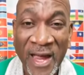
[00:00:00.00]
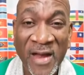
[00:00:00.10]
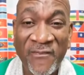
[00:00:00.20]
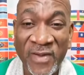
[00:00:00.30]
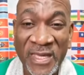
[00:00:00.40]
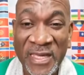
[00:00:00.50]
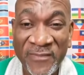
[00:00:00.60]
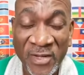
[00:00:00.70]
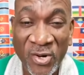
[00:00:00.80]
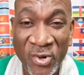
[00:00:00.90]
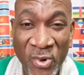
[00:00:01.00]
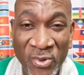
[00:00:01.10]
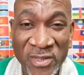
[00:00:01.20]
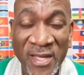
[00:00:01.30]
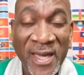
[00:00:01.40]
Every evil
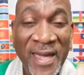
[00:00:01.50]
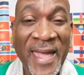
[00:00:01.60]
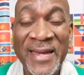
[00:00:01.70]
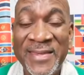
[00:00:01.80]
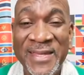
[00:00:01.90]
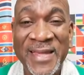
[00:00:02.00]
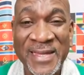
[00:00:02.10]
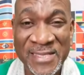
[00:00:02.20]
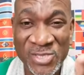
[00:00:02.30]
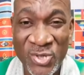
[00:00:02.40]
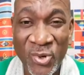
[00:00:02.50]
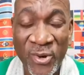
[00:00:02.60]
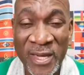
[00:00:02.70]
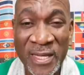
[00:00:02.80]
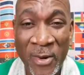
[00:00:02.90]
growth, anything that is
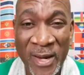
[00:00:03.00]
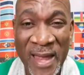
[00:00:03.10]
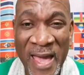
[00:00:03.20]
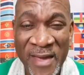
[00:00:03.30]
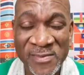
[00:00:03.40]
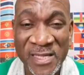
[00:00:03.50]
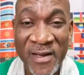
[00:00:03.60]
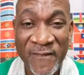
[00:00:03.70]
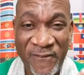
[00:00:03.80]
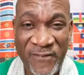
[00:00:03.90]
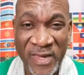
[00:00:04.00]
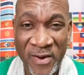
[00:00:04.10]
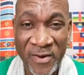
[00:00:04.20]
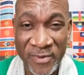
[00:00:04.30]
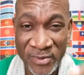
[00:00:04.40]
growing in our lives,
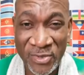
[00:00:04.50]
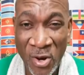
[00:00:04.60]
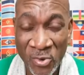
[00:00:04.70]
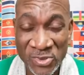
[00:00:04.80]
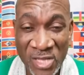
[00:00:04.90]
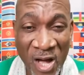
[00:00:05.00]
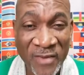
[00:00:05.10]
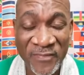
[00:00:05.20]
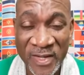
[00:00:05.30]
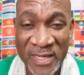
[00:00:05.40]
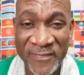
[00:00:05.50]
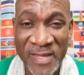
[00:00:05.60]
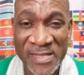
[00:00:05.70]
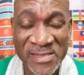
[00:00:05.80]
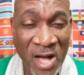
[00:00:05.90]
fear, doubt,
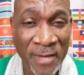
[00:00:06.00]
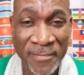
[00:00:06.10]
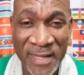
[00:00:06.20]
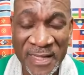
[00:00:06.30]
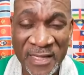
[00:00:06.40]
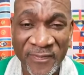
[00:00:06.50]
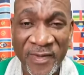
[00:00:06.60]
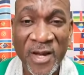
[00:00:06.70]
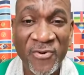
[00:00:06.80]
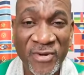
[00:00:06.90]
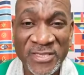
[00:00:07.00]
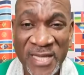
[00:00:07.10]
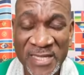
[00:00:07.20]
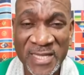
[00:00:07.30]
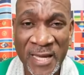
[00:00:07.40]
unforgiveness, unbelief,
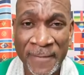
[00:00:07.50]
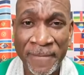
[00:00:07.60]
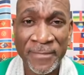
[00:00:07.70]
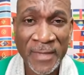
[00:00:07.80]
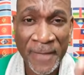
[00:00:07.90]
rejection,